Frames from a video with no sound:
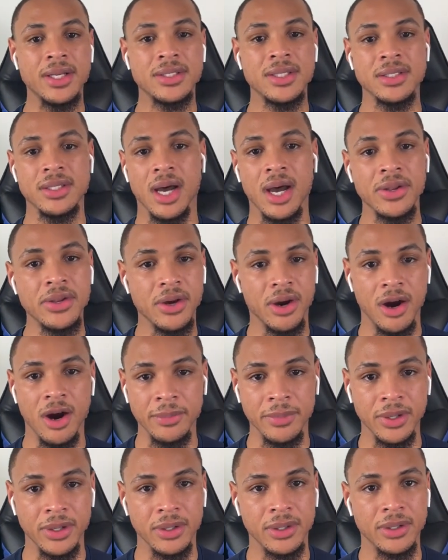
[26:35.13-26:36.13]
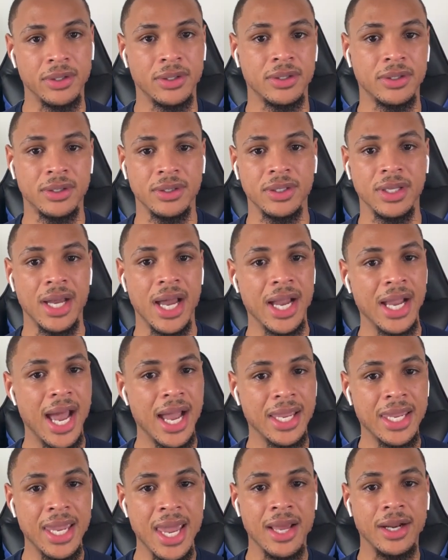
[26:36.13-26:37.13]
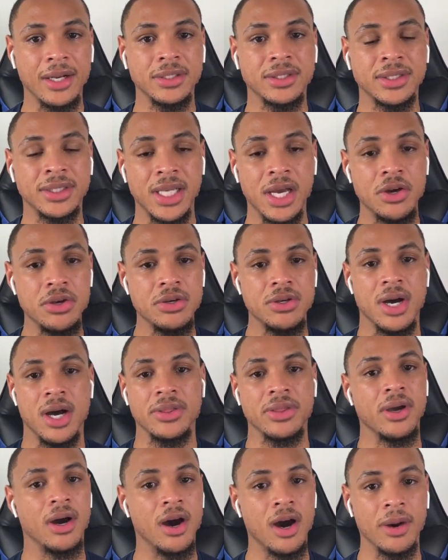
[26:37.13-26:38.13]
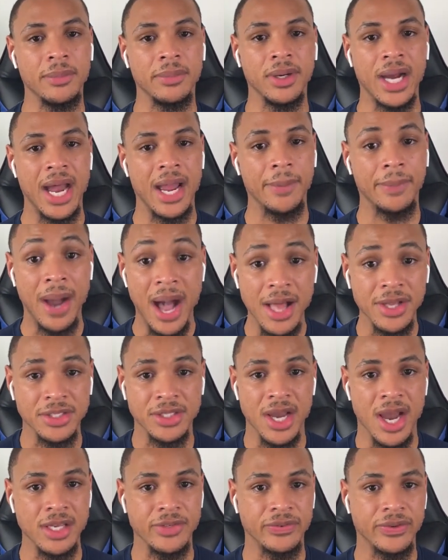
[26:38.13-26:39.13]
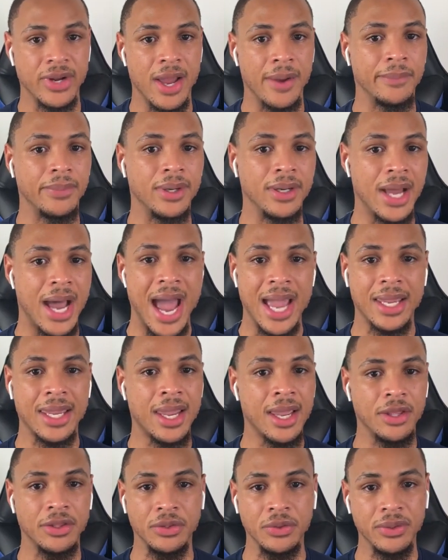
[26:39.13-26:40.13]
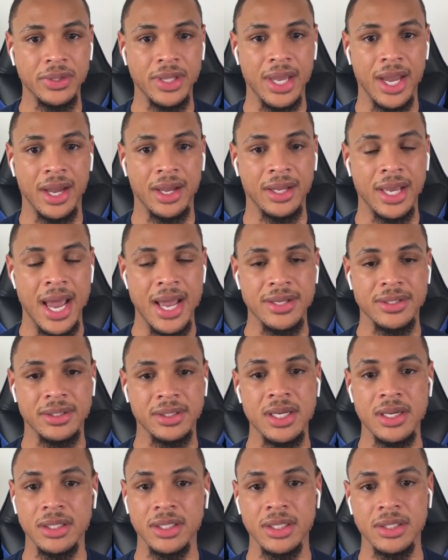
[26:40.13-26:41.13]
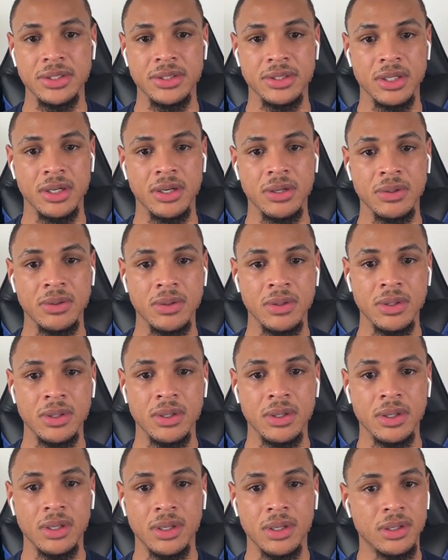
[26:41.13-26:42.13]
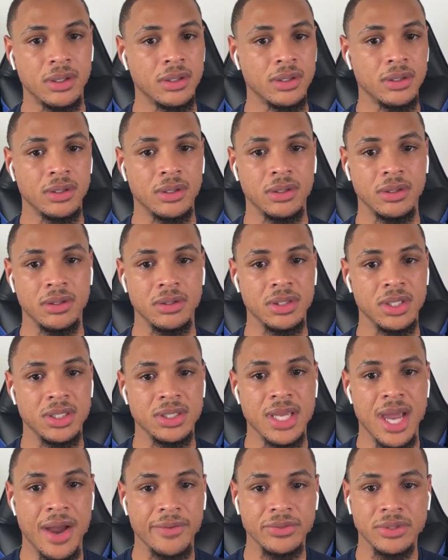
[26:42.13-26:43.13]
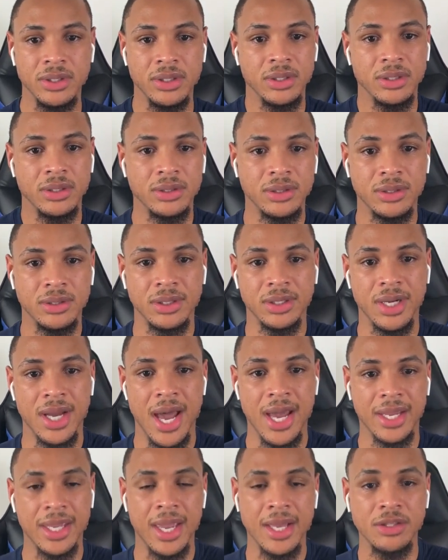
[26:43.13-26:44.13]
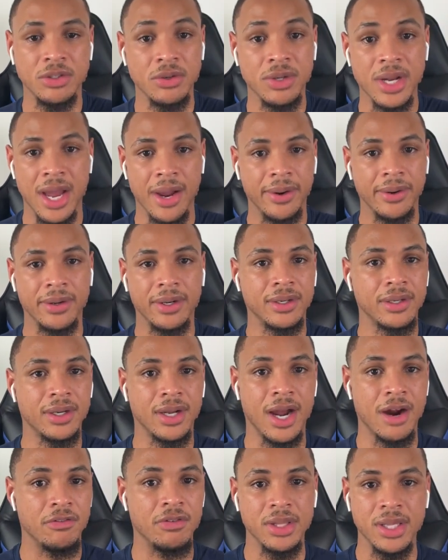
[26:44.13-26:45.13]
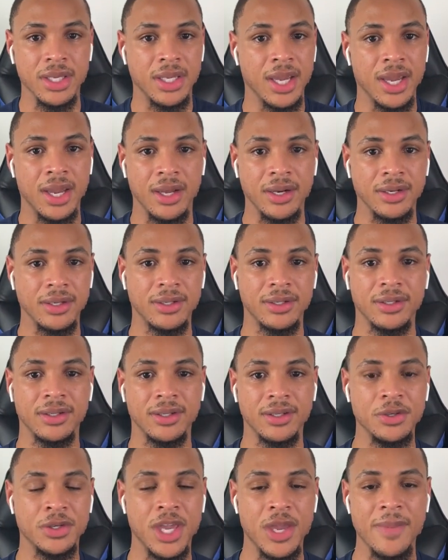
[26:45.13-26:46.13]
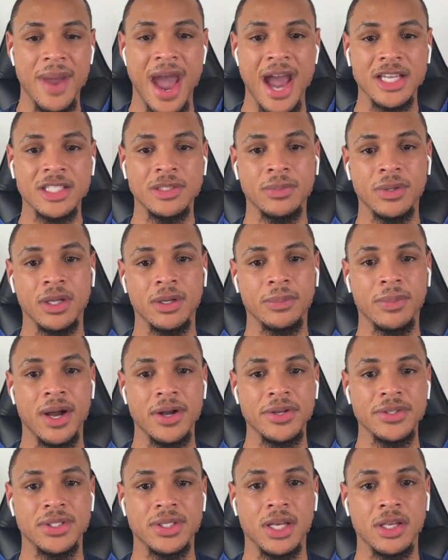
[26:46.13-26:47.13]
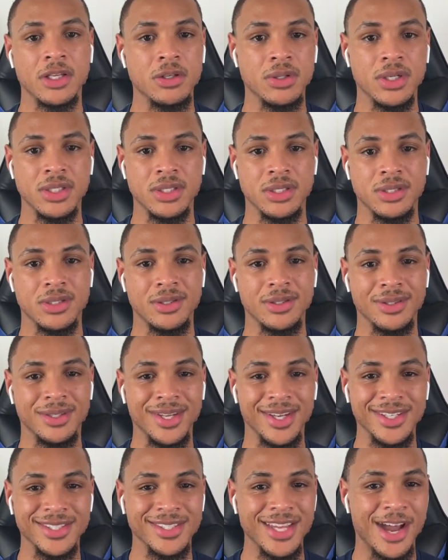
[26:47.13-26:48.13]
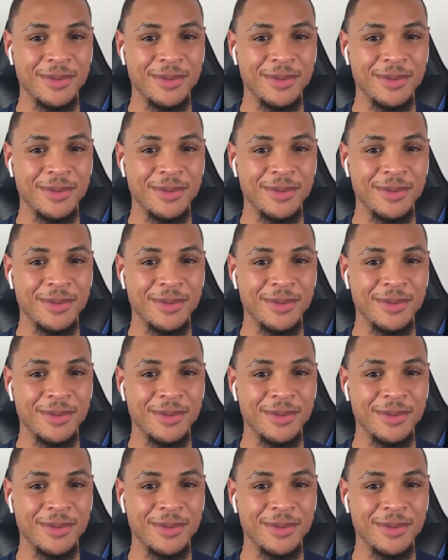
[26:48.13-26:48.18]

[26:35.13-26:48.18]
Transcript: This is Under Armour. I can't sell you Under Armour. I apologize for that, but I can't do that as legally. So you just have to, I can't do that. I really can't. You keep asking me about selling you this.